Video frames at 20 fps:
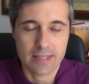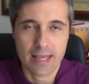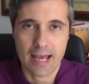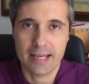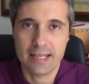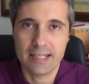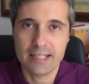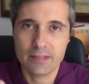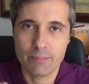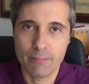
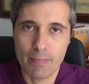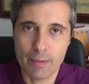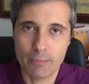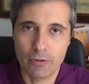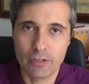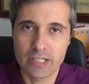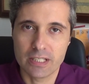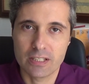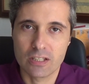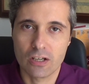that his
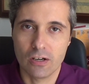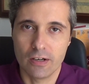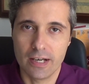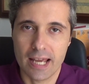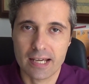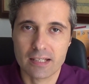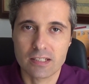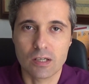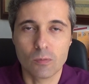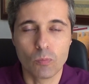memories
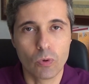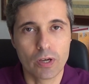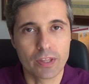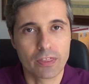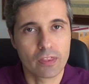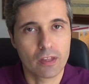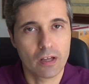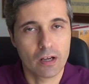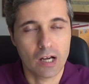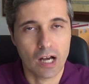connect him
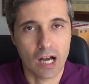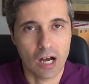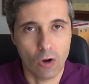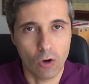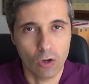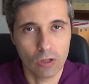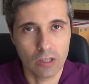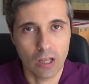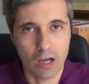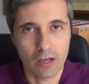with a
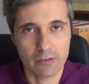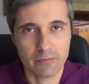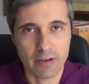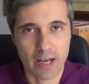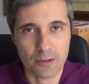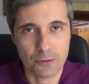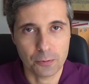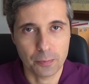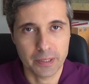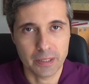whole lot of
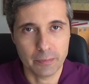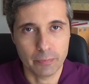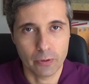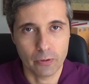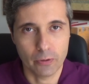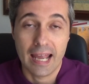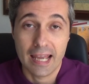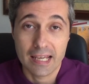other people.